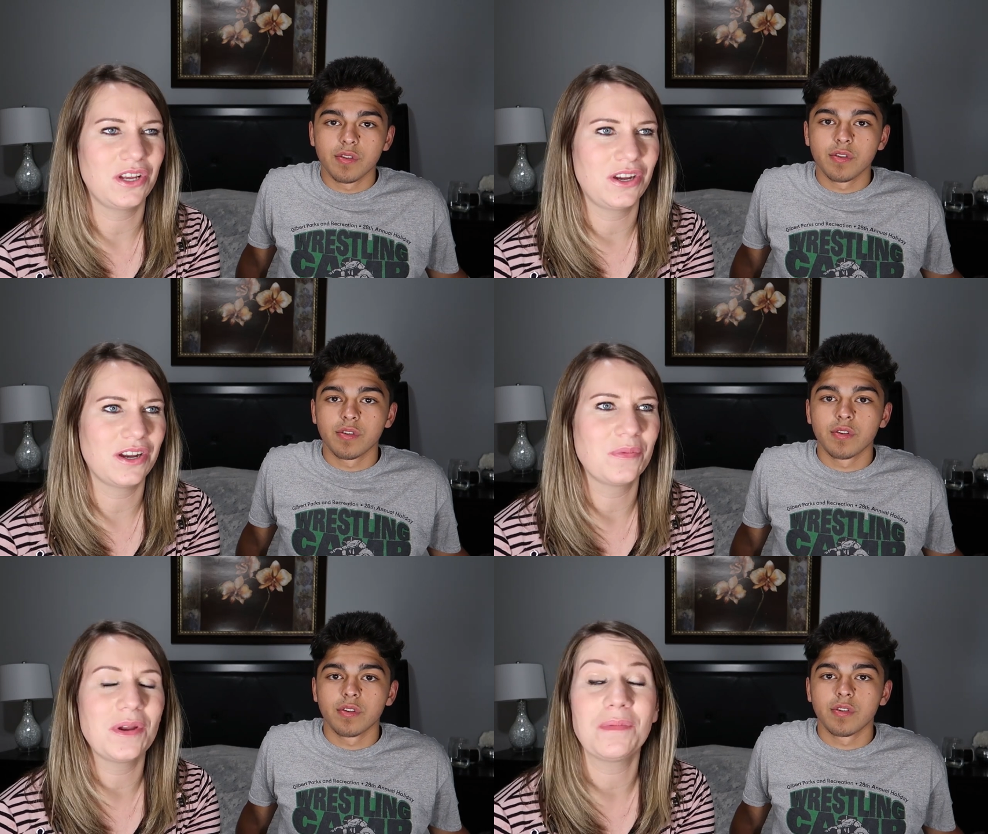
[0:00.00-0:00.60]

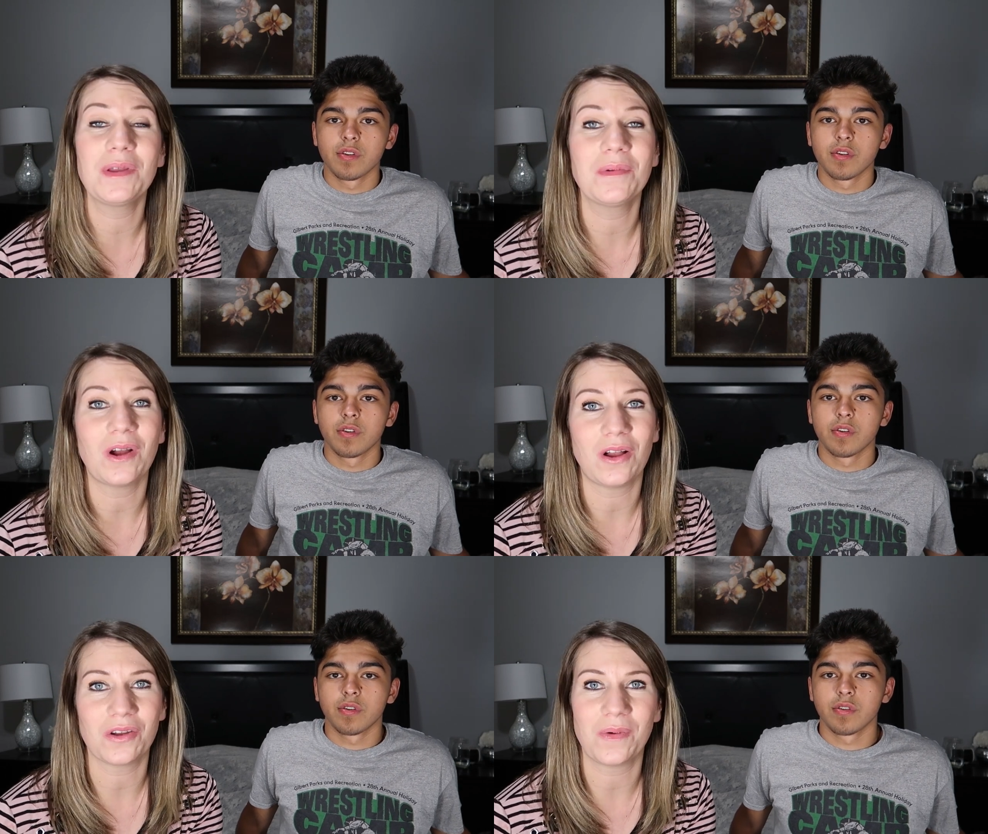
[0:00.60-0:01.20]
Speaker 1: her, when we
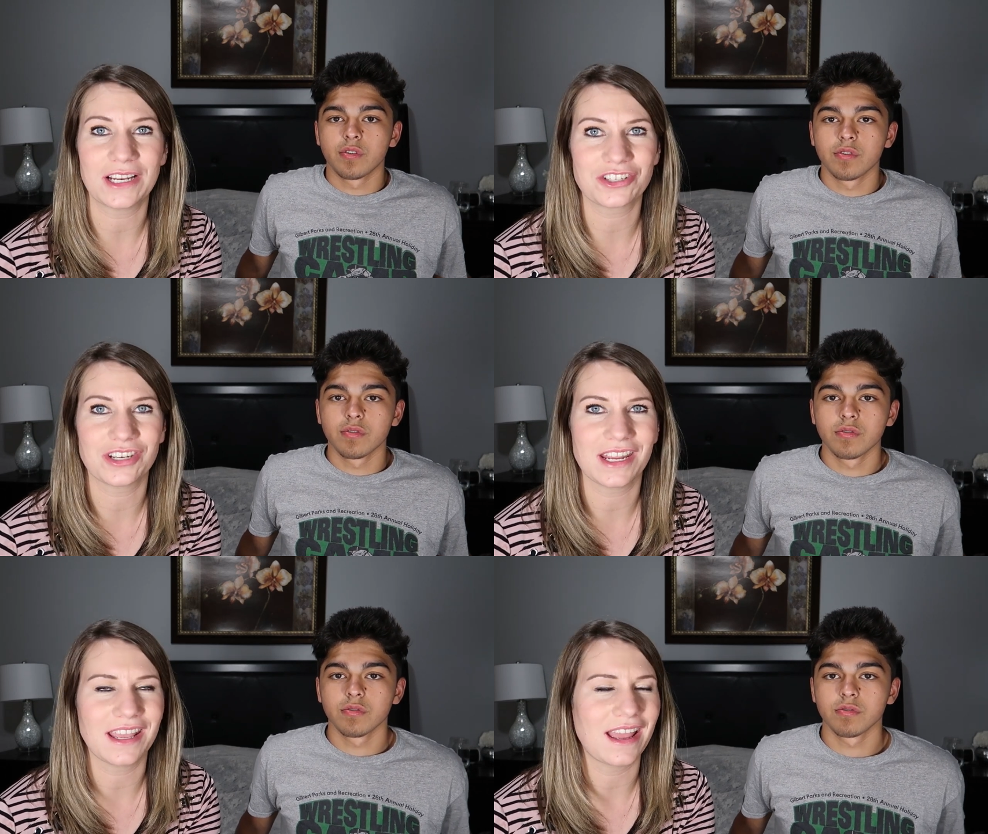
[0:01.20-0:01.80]
were all
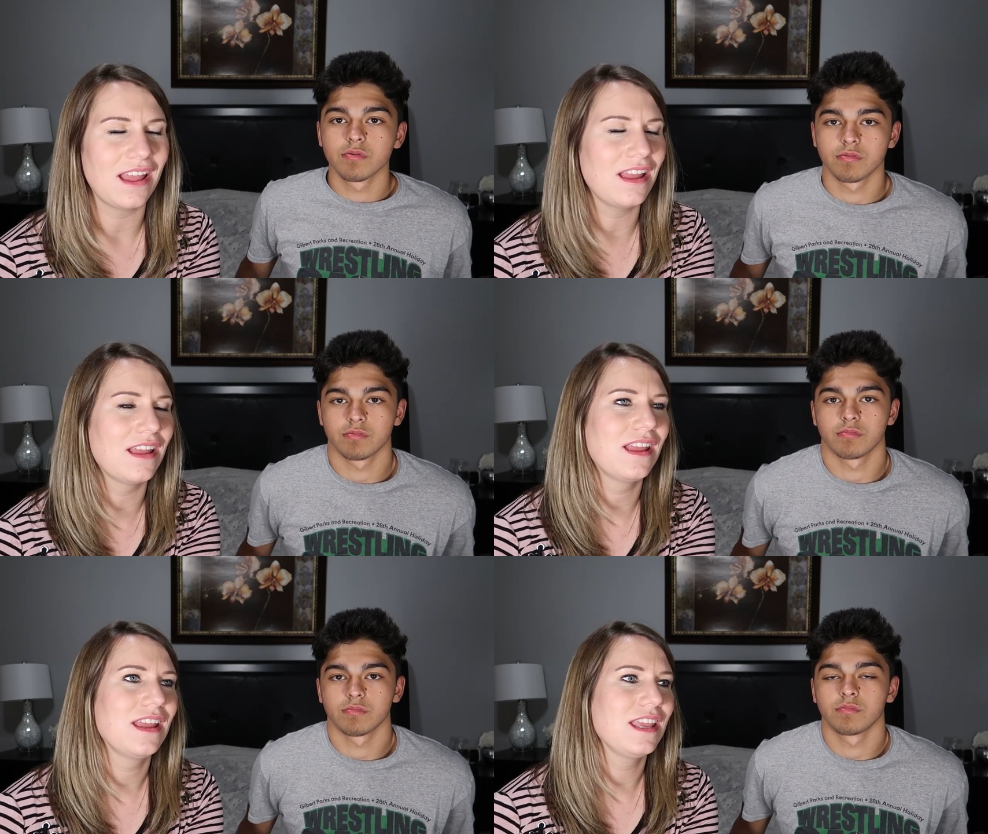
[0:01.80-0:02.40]
questioning it,
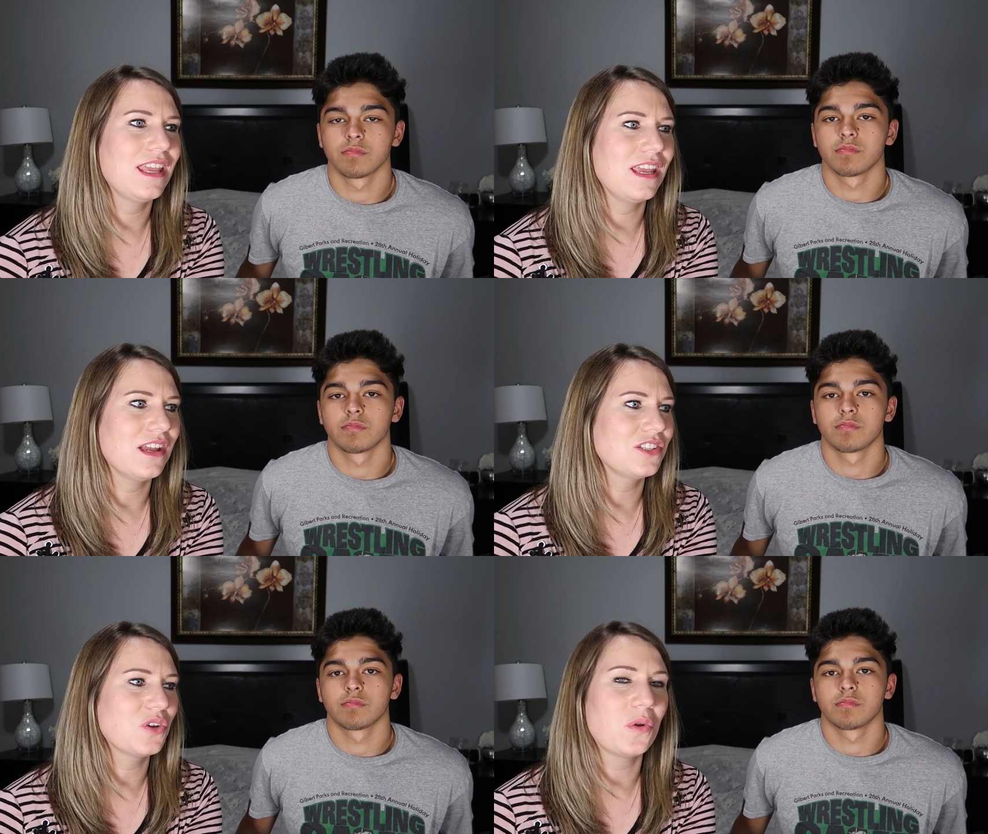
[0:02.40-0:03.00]

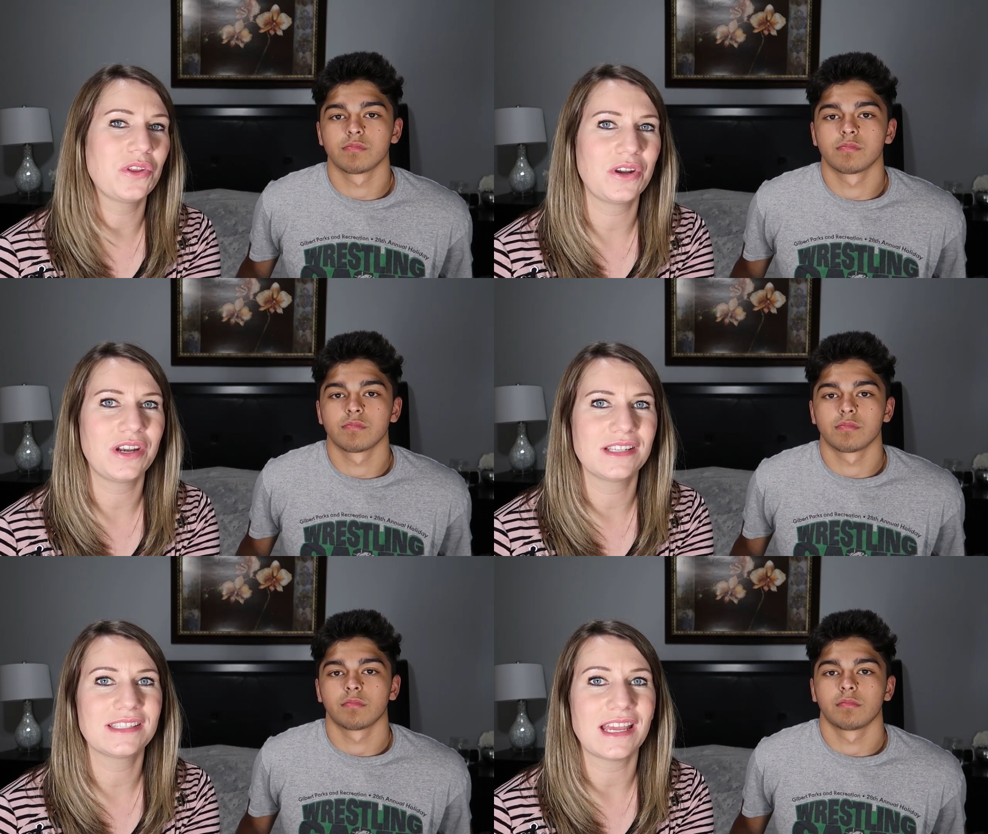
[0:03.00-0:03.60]
he had told
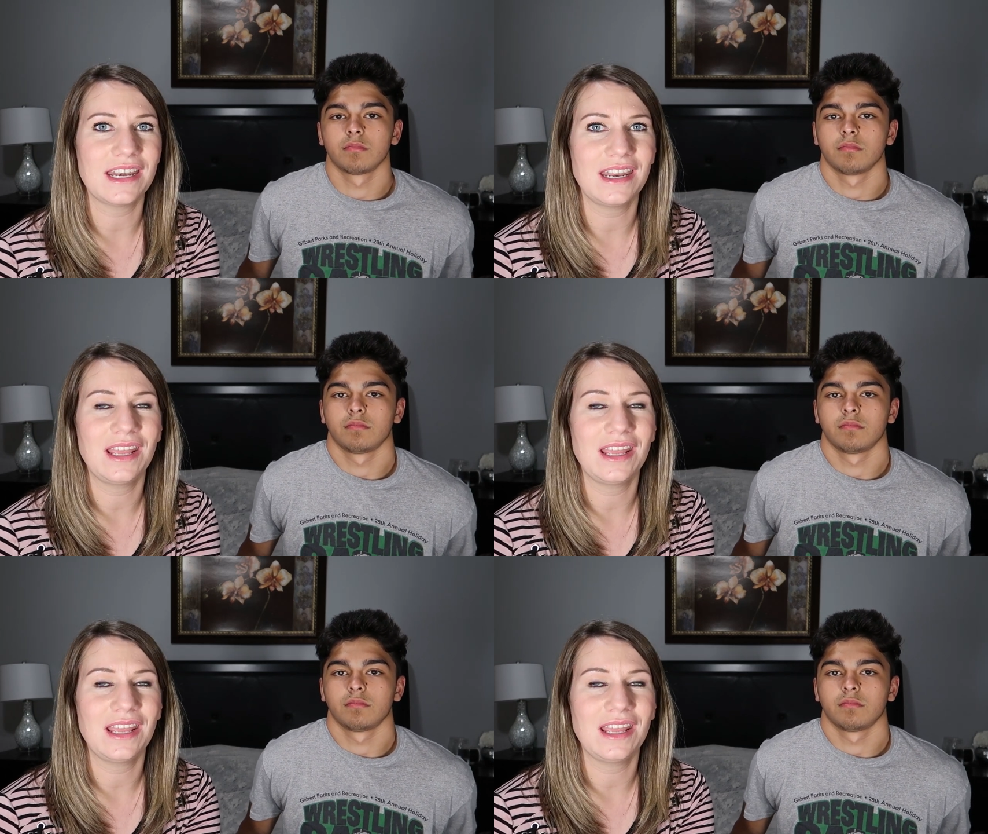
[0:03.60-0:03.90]
her to send